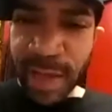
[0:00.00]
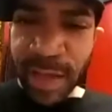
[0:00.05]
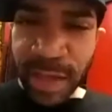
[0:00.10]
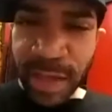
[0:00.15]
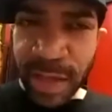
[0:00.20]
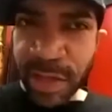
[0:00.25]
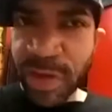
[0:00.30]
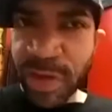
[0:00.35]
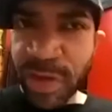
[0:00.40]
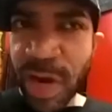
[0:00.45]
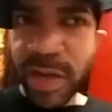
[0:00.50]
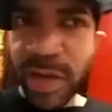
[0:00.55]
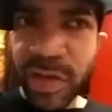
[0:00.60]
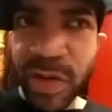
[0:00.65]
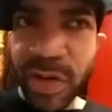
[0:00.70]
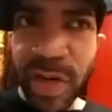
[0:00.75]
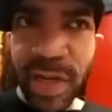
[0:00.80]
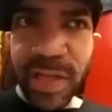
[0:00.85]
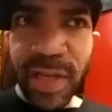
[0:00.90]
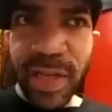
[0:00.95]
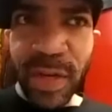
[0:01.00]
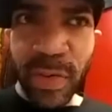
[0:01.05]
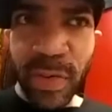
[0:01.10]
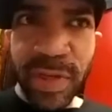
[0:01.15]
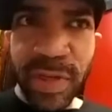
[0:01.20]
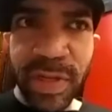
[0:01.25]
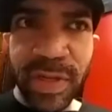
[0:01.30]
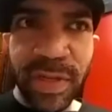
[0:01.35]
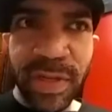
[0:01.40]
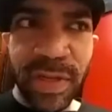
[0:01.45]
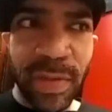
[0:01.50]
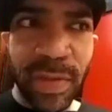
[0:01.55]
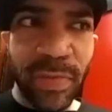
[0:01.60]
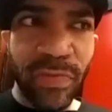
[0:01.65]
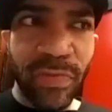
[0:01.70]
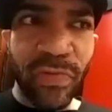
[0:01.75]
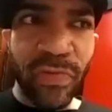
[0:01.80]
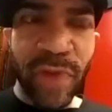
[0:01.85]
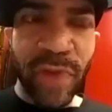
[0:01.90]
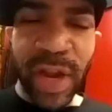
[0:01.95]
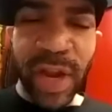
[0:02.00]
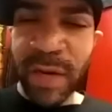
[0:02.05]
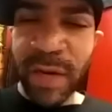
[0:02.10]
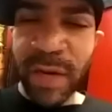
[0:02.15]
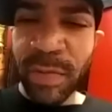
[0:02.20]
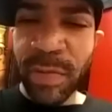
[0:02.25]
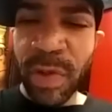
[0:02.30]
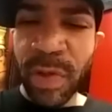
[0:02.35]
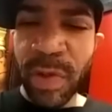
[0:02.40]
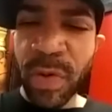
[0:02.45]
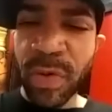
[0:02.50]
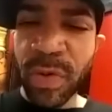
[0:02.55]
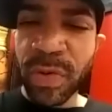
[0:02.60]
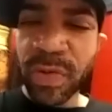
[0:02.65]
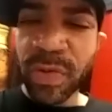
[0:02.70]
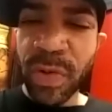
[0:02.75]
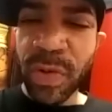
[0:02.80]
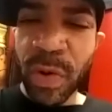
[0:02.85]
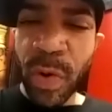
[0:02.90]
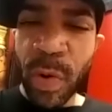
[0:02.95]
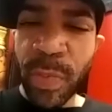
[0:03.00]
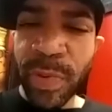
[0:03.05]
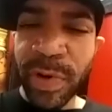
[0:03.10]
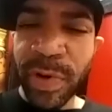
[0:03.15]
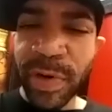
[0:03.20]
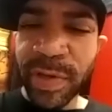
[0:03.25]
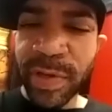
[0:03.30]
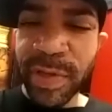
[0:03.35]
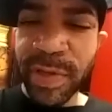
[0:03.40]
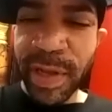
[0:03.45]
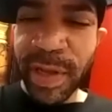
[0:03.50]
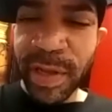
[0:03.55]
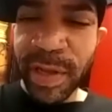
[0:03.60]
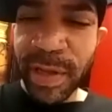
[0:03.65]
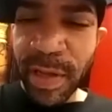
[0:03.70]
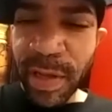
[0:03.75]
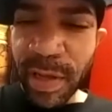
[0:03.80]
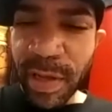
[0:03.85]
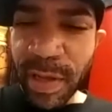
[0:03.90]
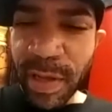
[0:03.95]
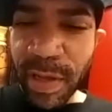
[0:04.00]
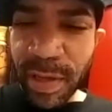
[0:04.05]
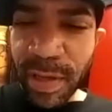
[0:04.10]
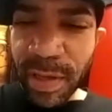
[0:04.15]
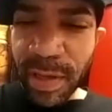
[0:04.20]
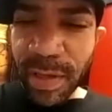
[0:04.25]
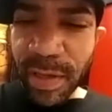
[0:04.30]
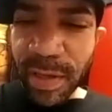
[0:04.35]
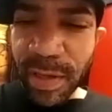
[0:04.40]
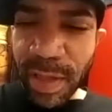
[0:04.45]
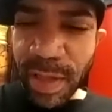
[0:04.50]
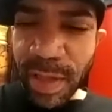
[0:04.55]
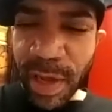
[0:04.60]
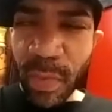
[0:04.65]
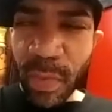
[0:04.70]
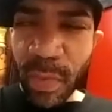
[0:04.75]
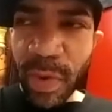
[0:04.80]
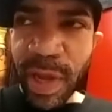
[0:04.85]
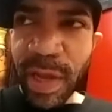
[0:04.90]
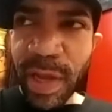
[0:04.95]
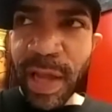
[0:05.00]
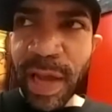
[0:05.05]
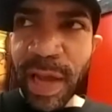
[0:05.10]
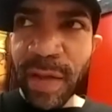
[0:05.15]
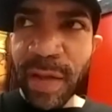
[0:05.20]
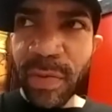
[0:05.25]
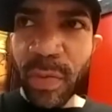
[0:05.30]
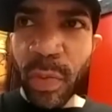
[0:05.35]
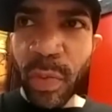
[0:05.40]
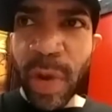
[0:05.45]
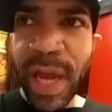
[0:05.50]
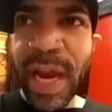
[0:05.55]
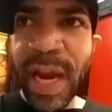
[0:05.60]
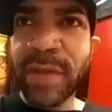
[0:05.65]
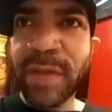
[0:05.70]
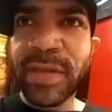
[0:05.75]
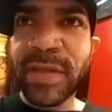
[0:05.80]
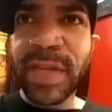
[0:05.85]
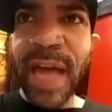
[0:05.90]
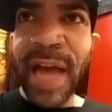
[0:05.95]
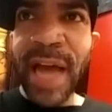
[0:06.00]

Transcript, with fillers: and they're trying to treat us like we just some random locals or openers like like wait like wait outside